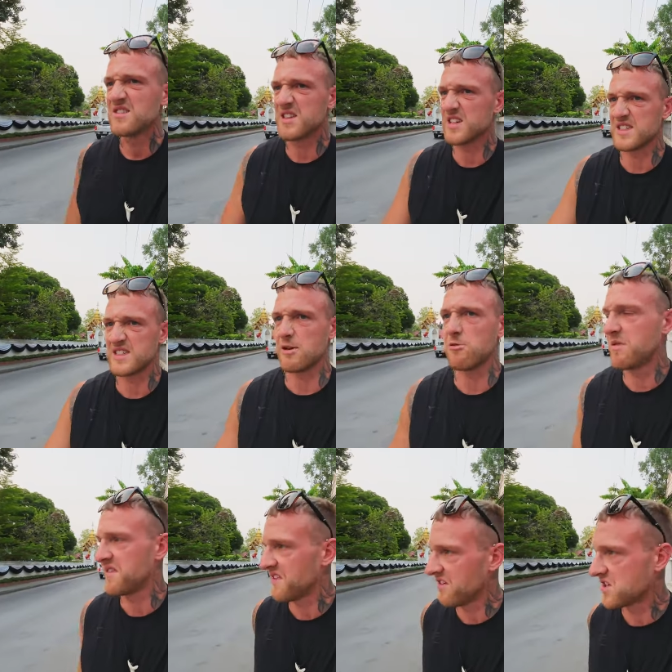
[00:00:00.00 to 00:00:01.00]
Doesn't seem to
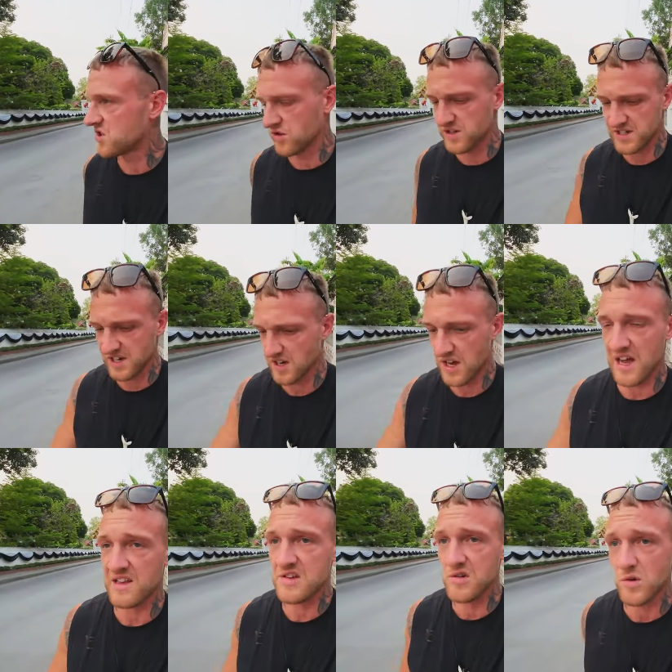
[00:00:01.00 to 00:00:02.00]
be very touristy
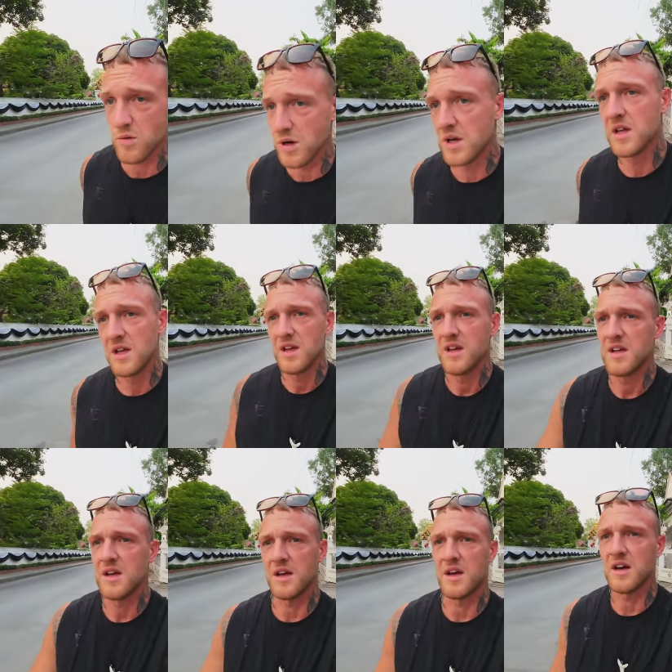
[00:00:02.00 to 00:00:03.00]
at all.
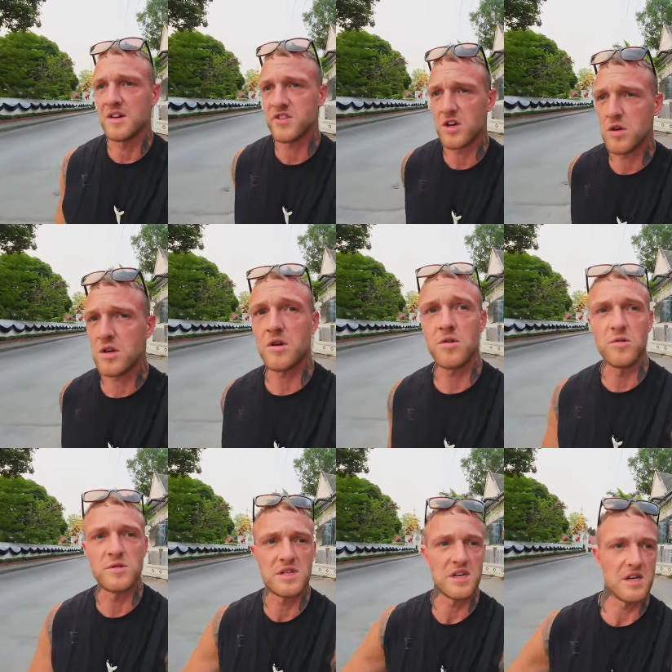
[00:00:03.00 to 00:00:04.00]
Uh, there's a lot of
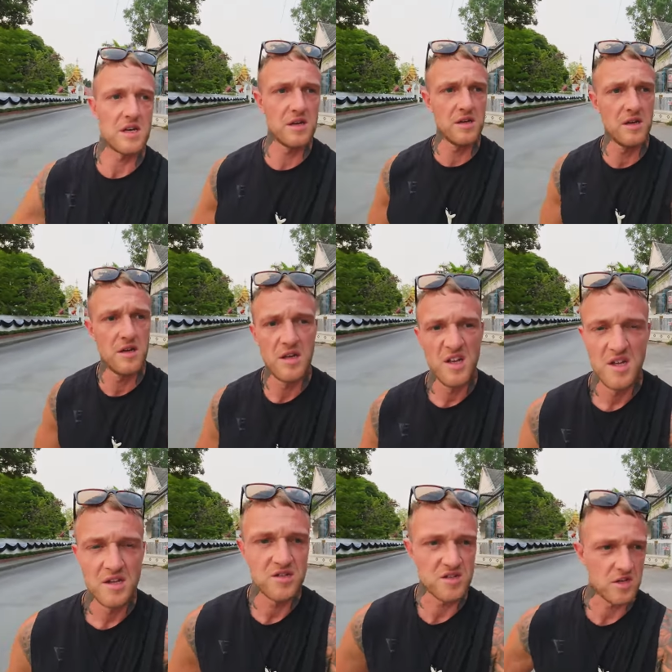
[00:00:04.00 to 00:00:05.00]
locals here.
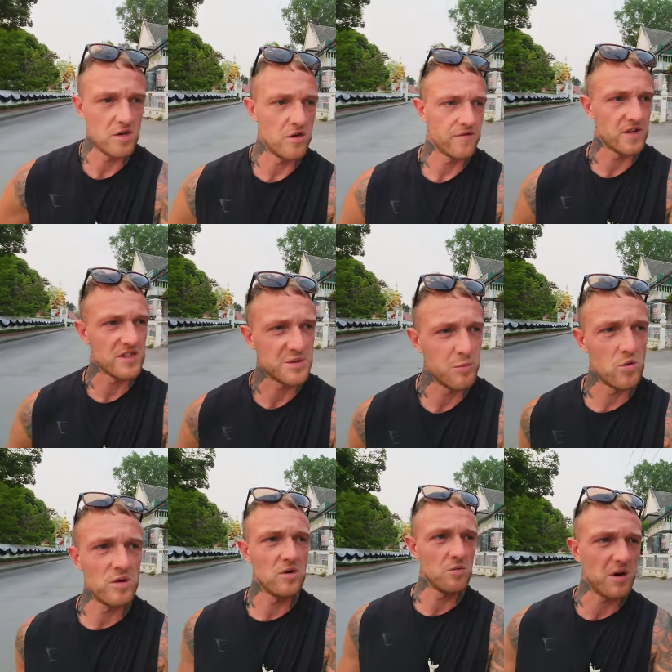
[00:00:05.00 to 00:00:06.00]
Just a lot of like
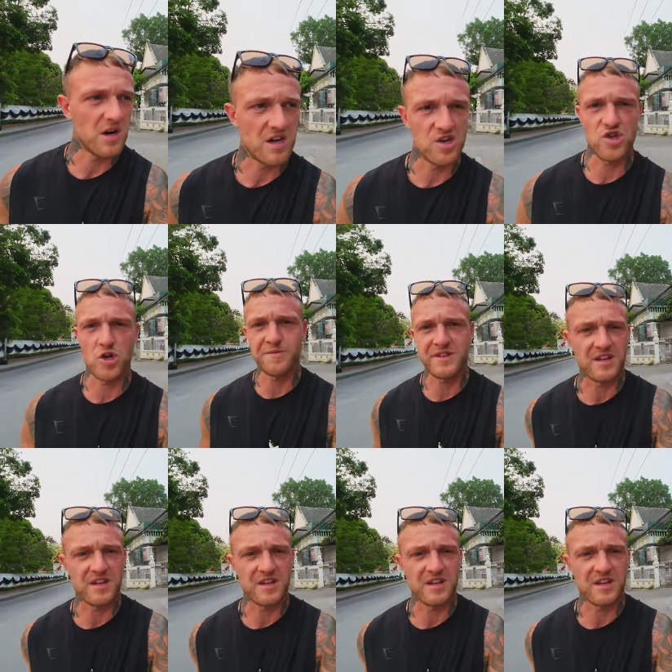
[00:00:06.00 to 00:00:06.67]
small little market shops